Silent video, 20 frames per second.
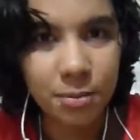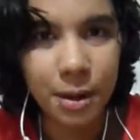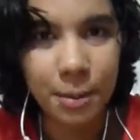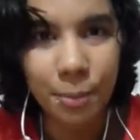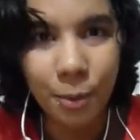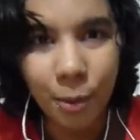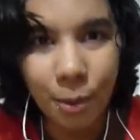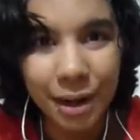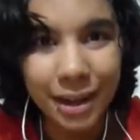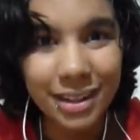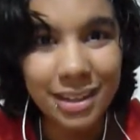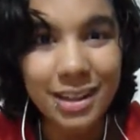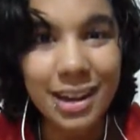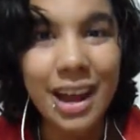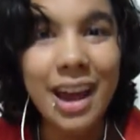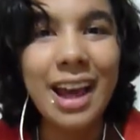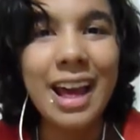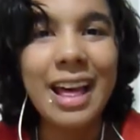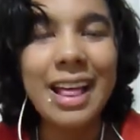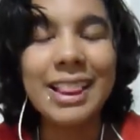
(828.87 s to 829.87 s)
my point
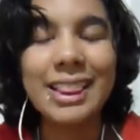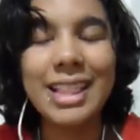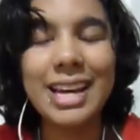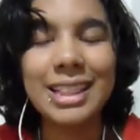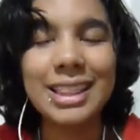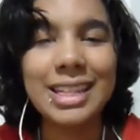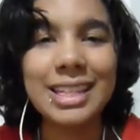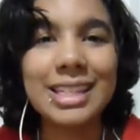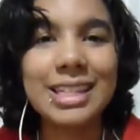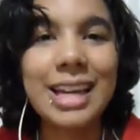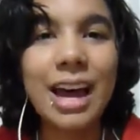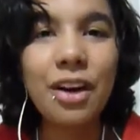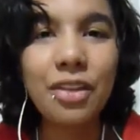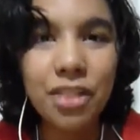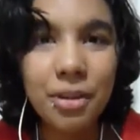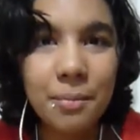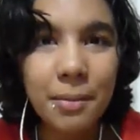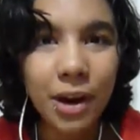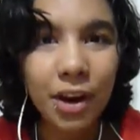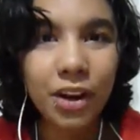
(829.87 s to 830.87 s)
that the
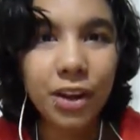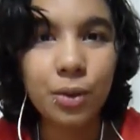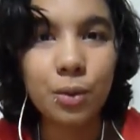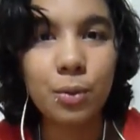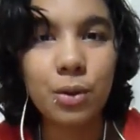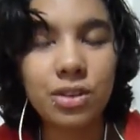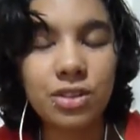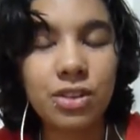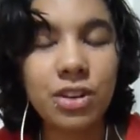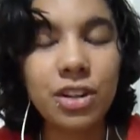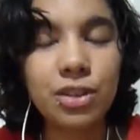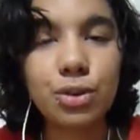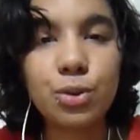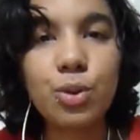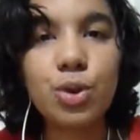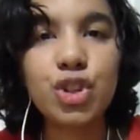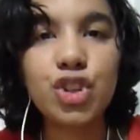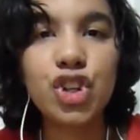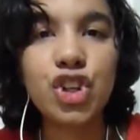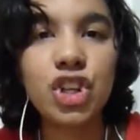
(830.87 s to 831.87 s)
South American wizarding
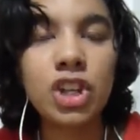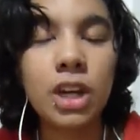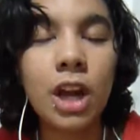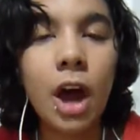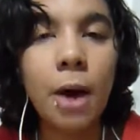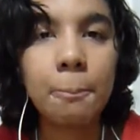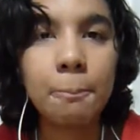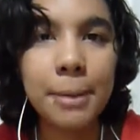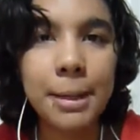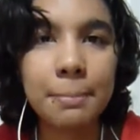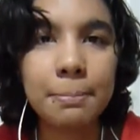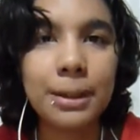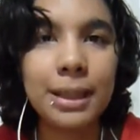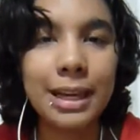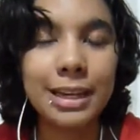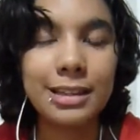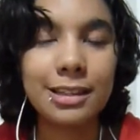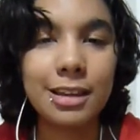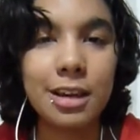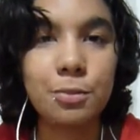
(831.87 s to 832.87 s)
school should not be
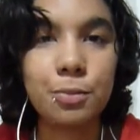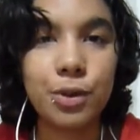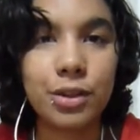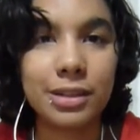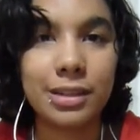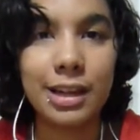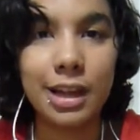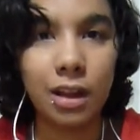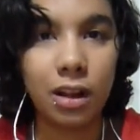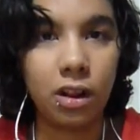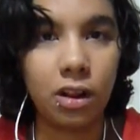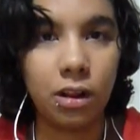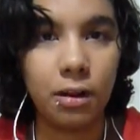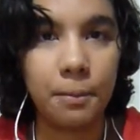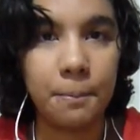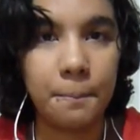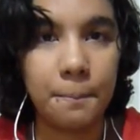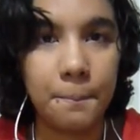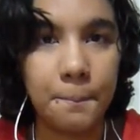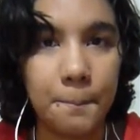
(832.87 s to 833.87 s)
placed in Brazil.
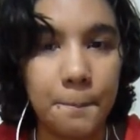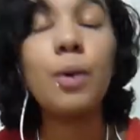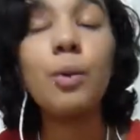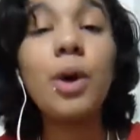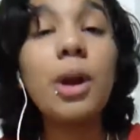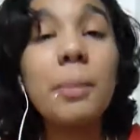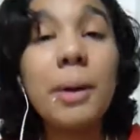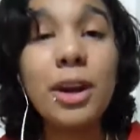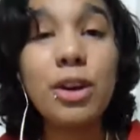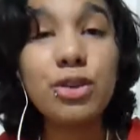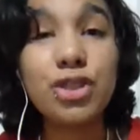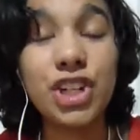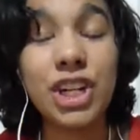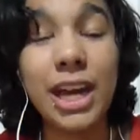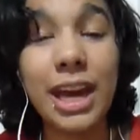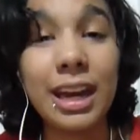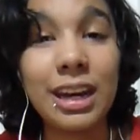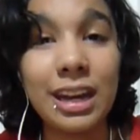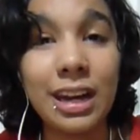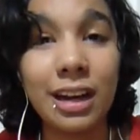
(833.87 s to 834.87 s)
And what about
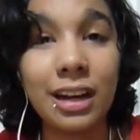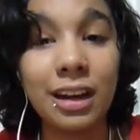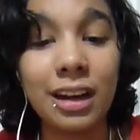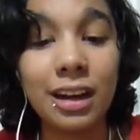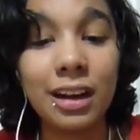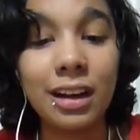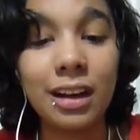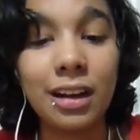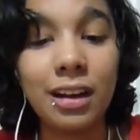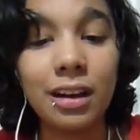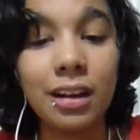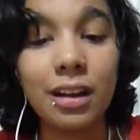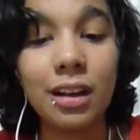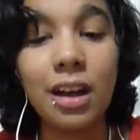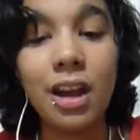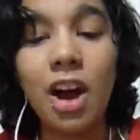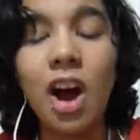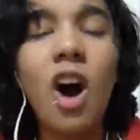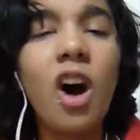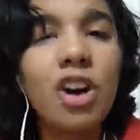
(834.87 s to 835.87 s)
Oceania?
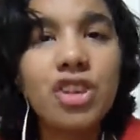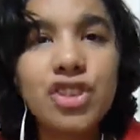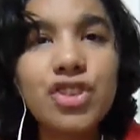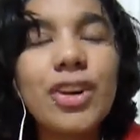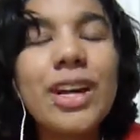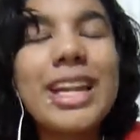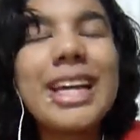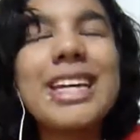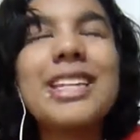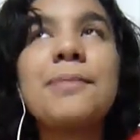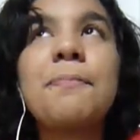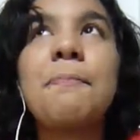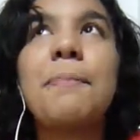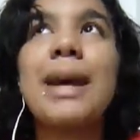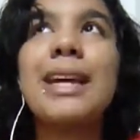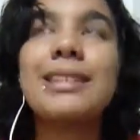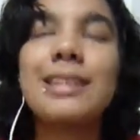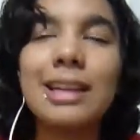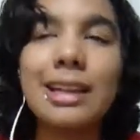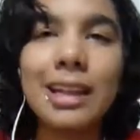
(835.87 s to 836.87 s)
Australia is
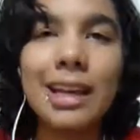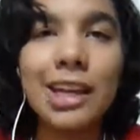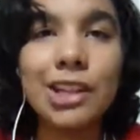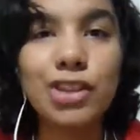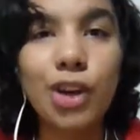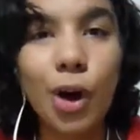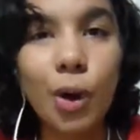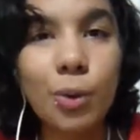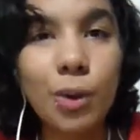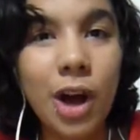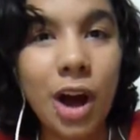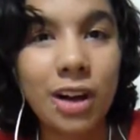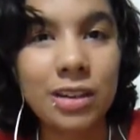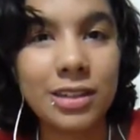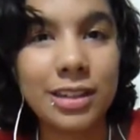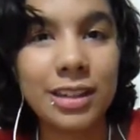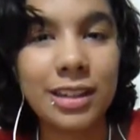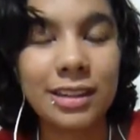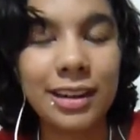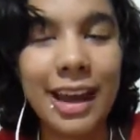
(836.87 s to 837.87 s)
basically its own
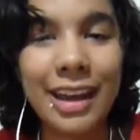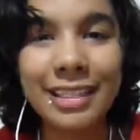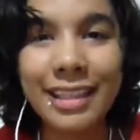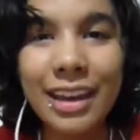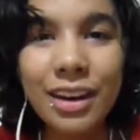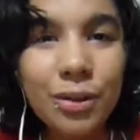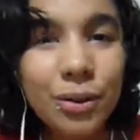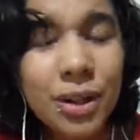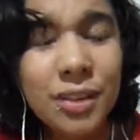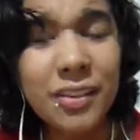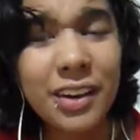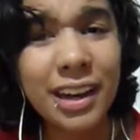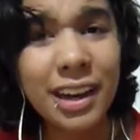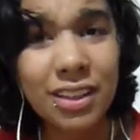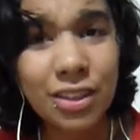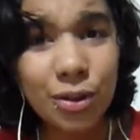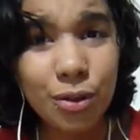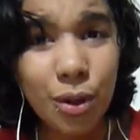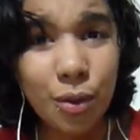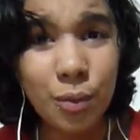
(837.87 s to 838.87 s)
continent, and they don't even
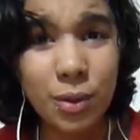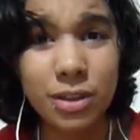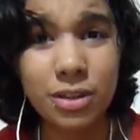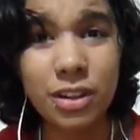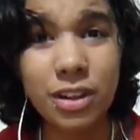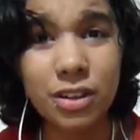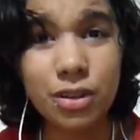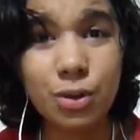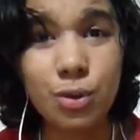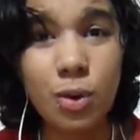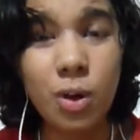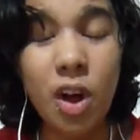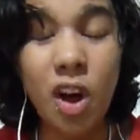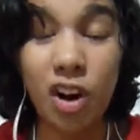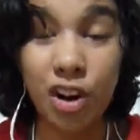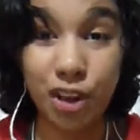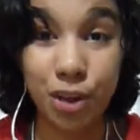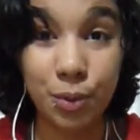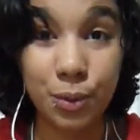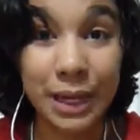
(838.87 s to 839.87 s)
get their own wizarding school?
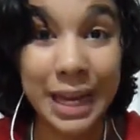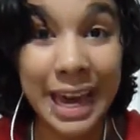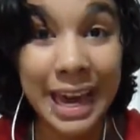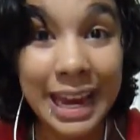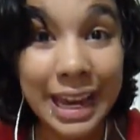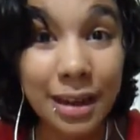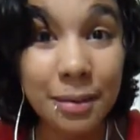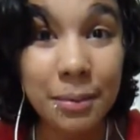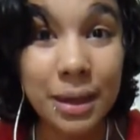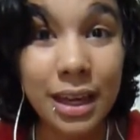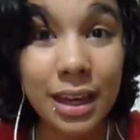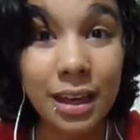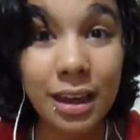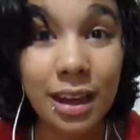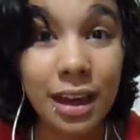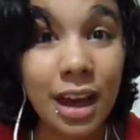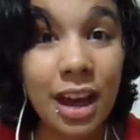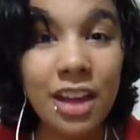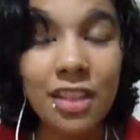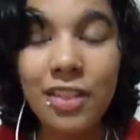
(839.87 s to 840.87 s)
Are you kidding me?
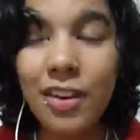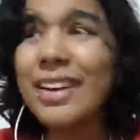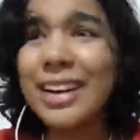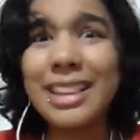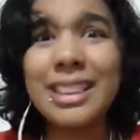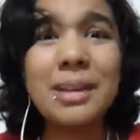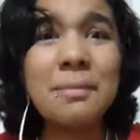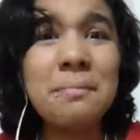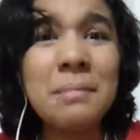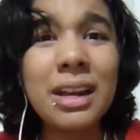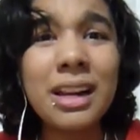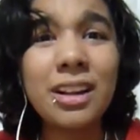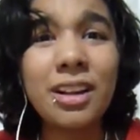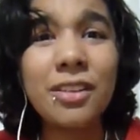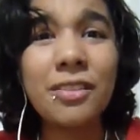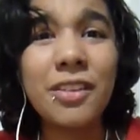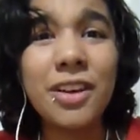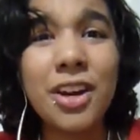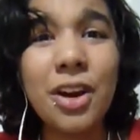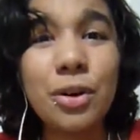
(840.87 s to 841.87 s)
They're in the
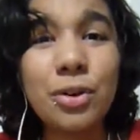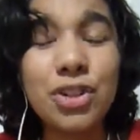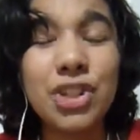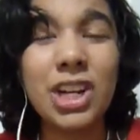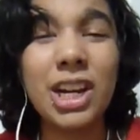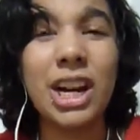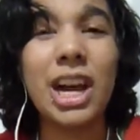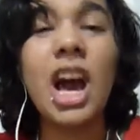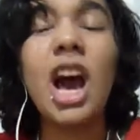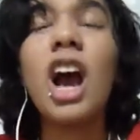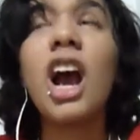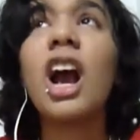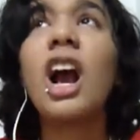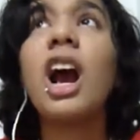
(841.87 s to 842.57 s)
middle of the ocean.